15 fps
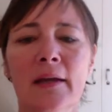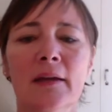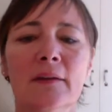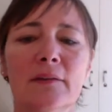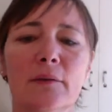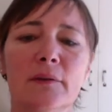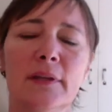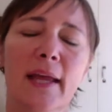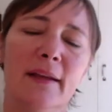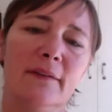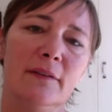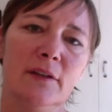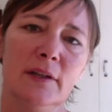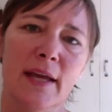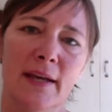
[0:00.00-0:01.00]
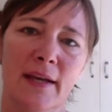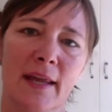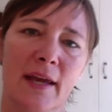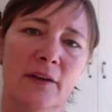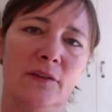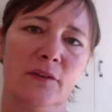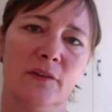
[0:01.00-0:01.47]
So let's look at an
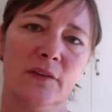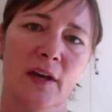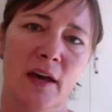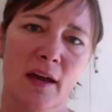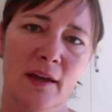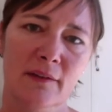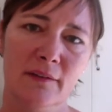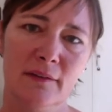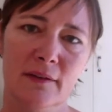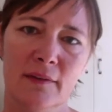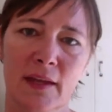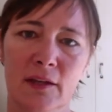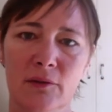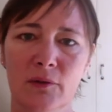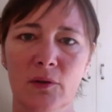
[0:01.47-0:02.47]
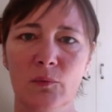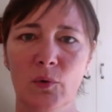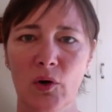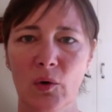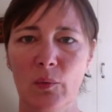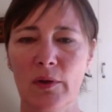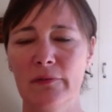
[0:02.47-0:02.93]
exercise that you can
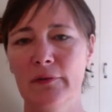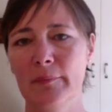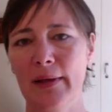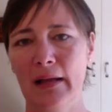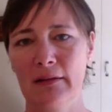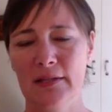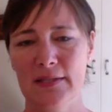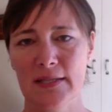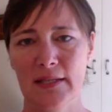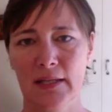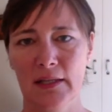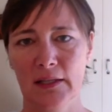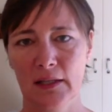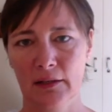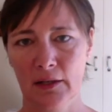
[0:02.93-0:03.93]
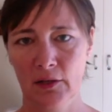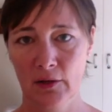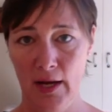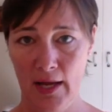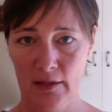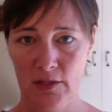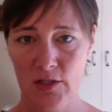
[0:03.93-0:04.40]
work with for balancing and clearing your
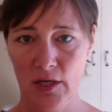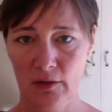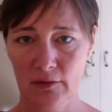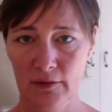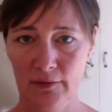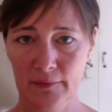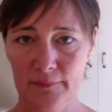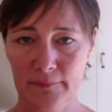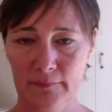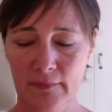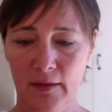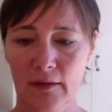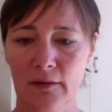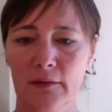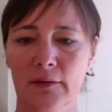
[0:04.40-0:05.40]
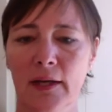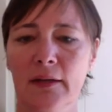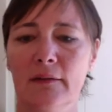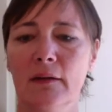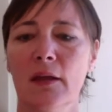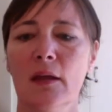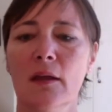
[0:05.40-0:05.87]
hand chakras. All
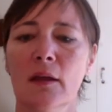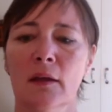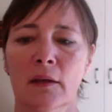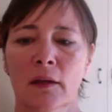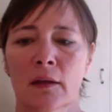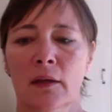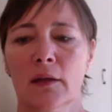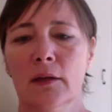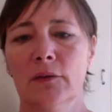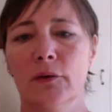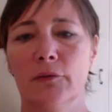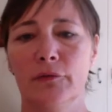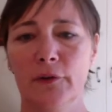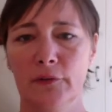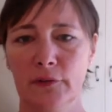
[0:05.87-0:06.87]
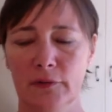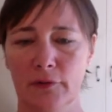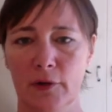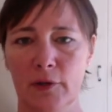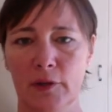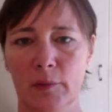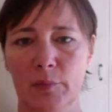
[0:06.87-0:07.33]
right? So first of
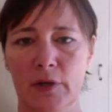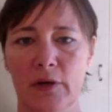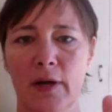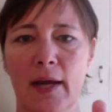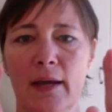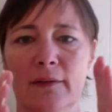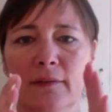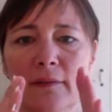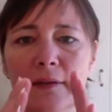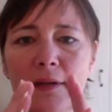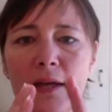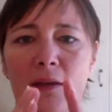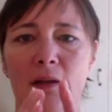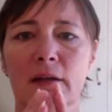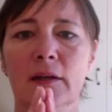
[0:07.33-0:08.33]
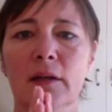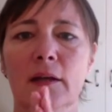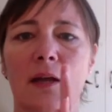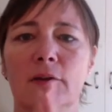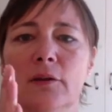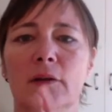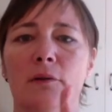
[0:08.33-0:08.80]
all, you're going to bring your hands together
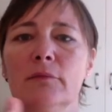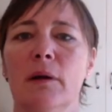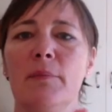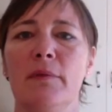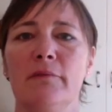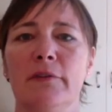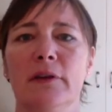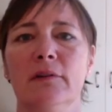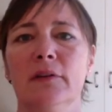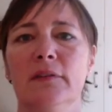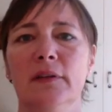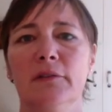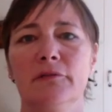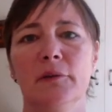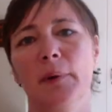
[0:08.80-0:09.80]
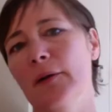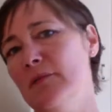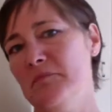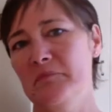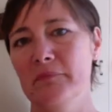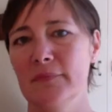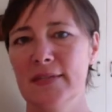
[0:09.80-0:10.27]
and you're going to rub them vigorously for
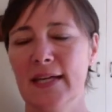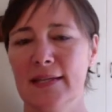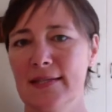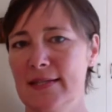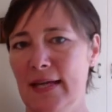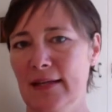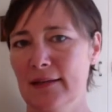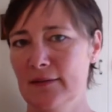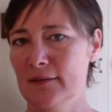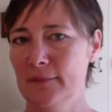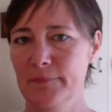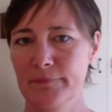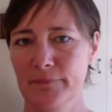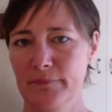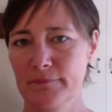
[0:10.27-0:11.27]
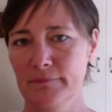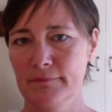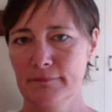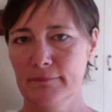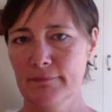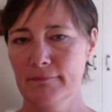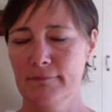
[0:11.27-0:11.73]
about 10 seconds.
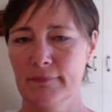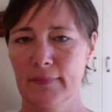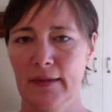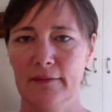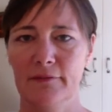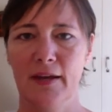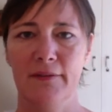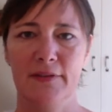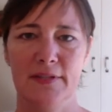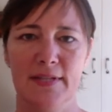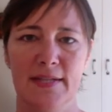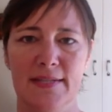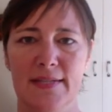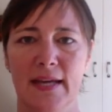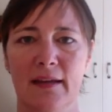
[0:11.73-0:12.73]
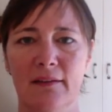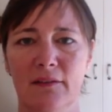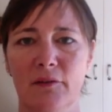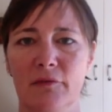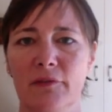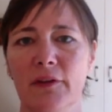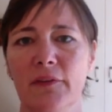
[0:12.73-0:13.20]
5 to 10 seconds.
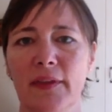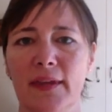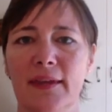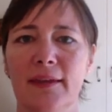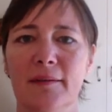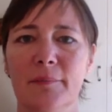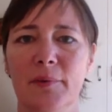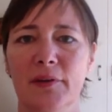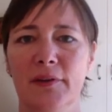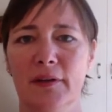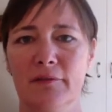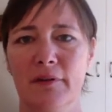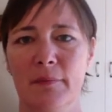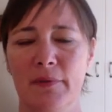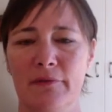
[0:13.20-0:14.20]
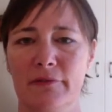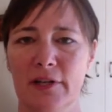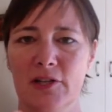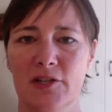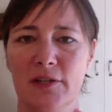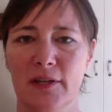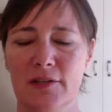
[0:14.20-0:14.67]
You'll feel the heat building from the
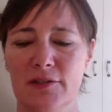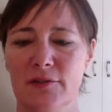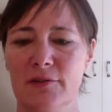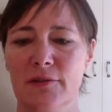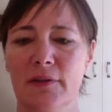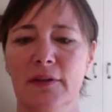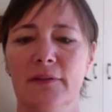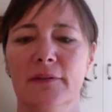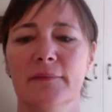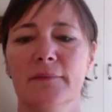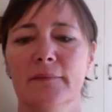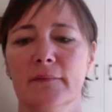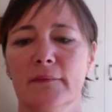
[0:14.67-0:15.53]
friction as you do this.